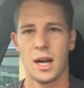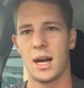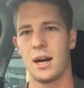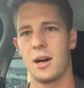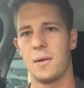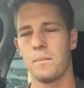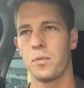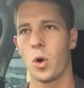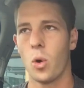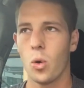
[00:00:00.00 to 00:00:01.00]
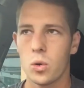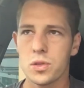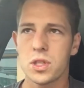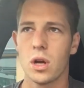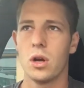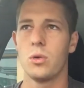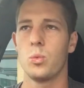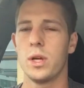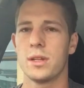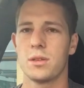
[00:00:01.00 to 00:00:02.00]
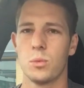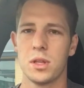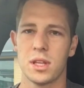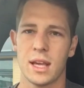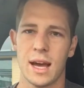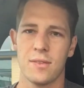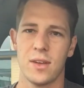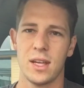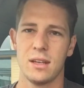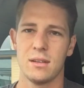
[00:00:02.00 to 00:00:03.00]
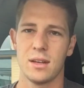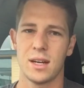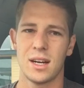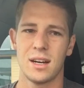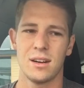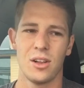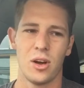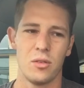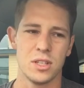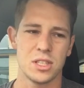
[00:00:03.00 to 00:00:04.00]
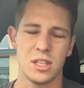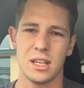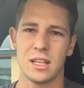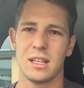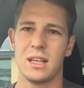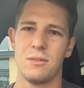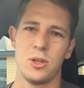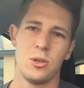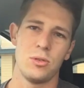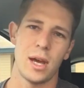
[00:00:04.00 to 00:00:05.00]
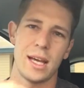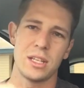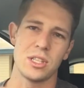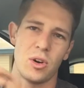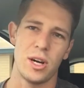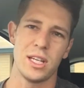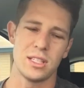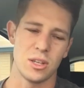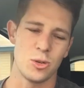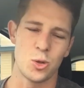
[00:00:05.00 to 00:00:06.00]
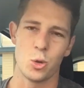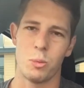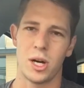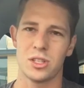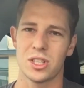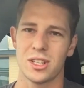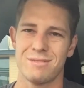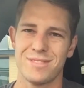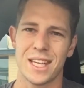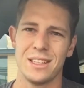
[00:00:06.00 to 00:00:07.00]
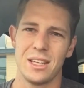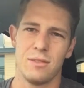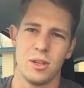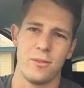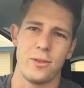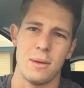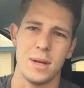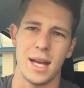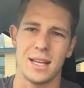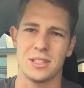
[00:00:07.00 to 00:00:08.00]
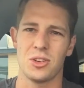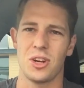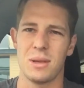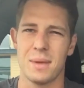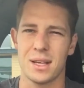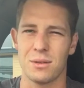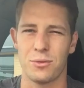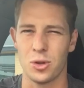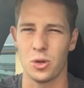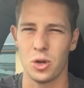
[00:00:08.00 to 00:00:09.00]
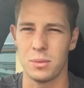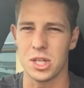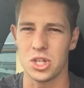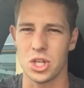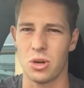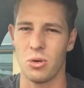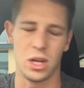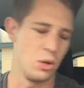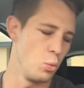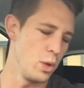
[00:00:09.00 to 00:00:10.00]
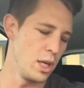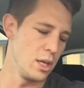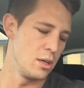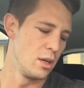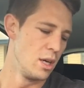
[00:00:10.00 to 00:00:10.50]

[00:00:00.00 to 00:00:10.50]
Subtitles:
Also with the caffeine, like obviously it can give you anxiety, so too much can give you a fair bit of anxiety, make you feel a little bit jittery and weird.